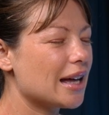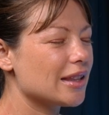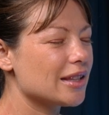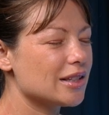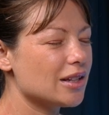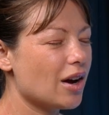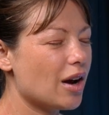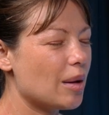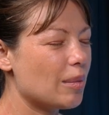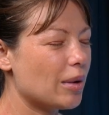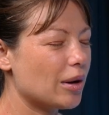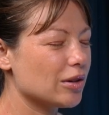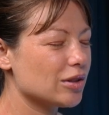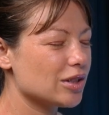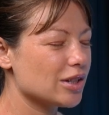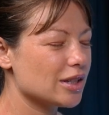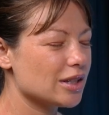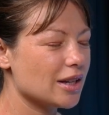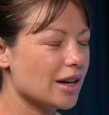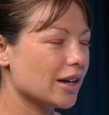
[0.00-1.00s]
at the time I
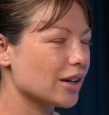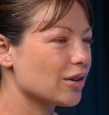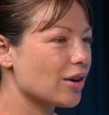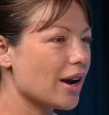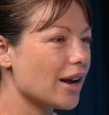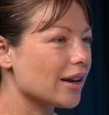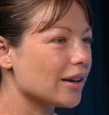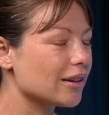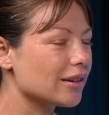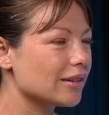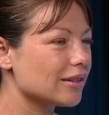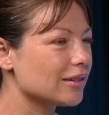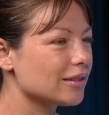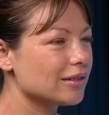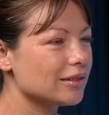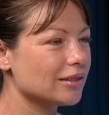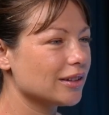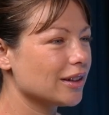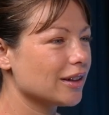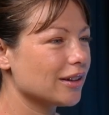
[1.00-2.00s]
was just like, great,
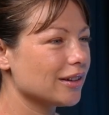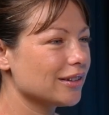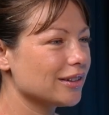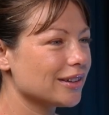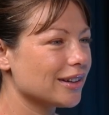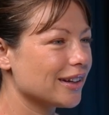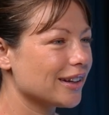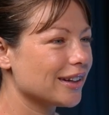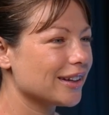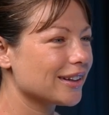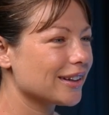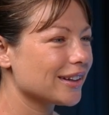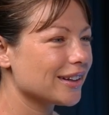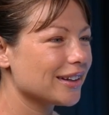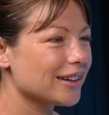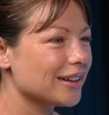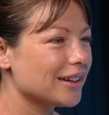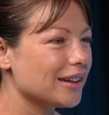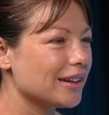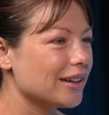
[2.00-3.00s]
you know, like,
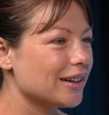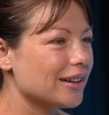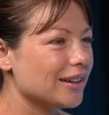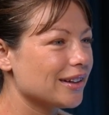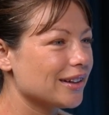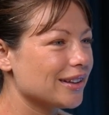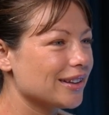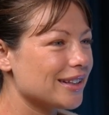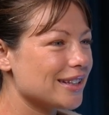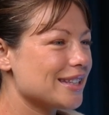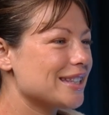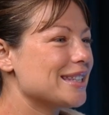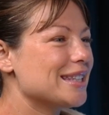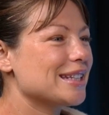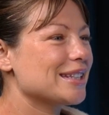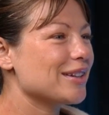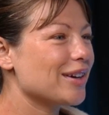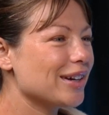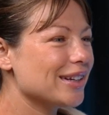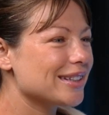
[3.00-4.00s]
this is
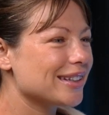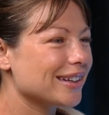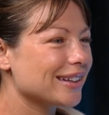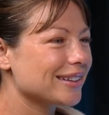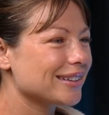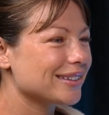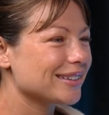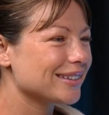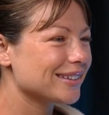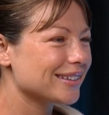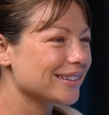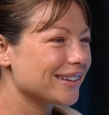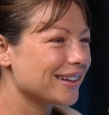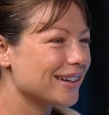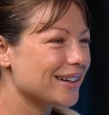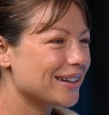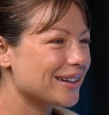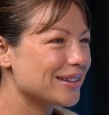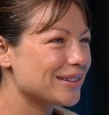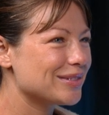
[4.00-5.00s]
exciting.
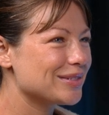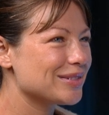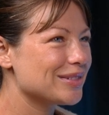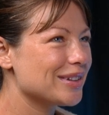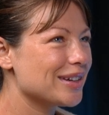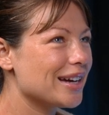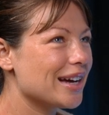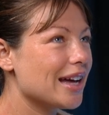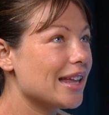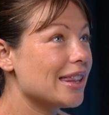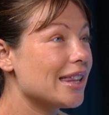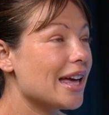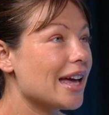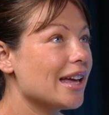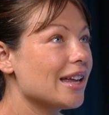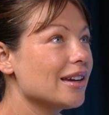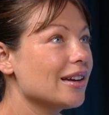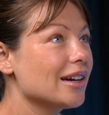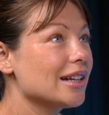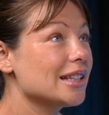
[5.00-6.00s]
And
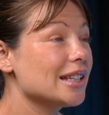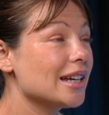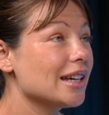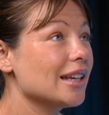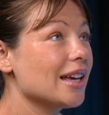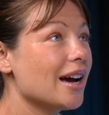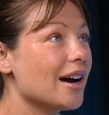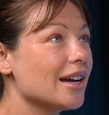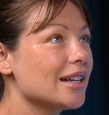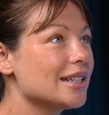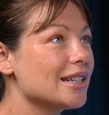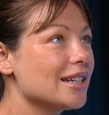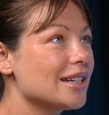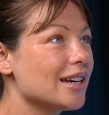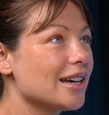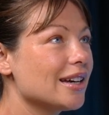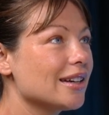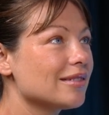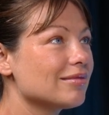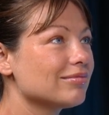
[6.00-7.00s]
then I did
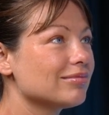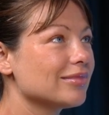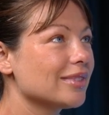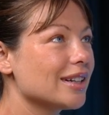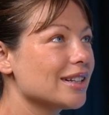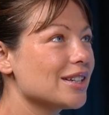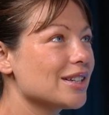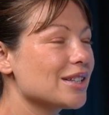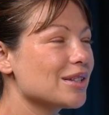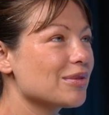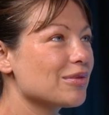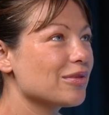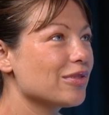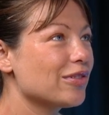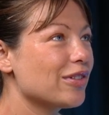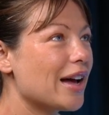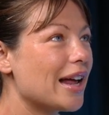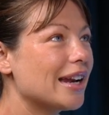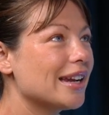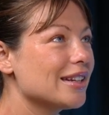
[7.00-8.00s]
it. I just
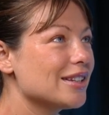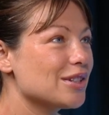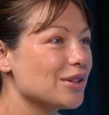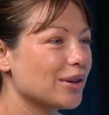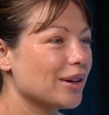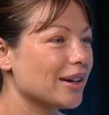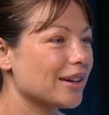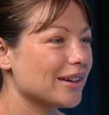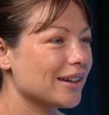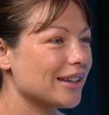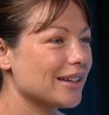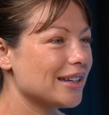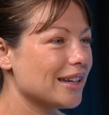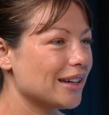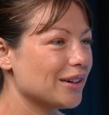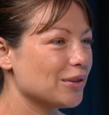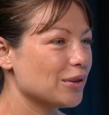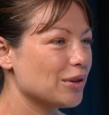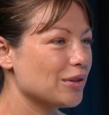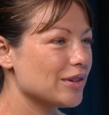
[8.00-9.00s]
fell into it. And
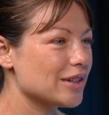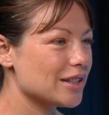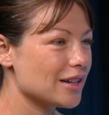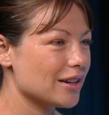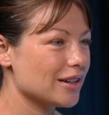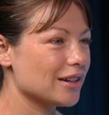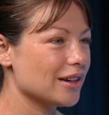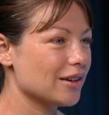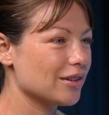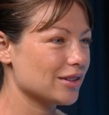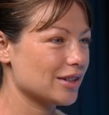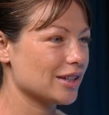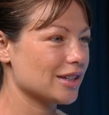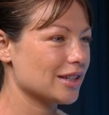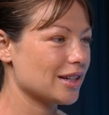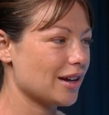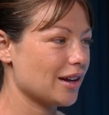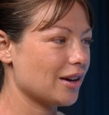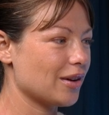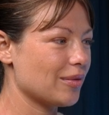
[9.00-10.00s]
then all of a sudden I was
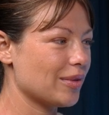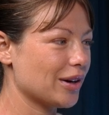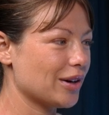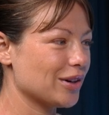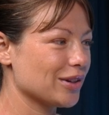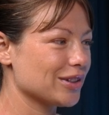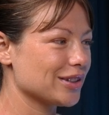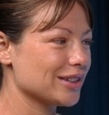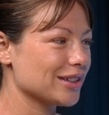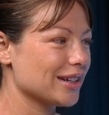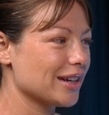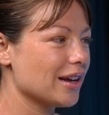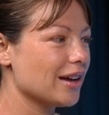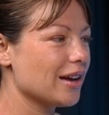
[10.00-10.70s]
just like, oh my God.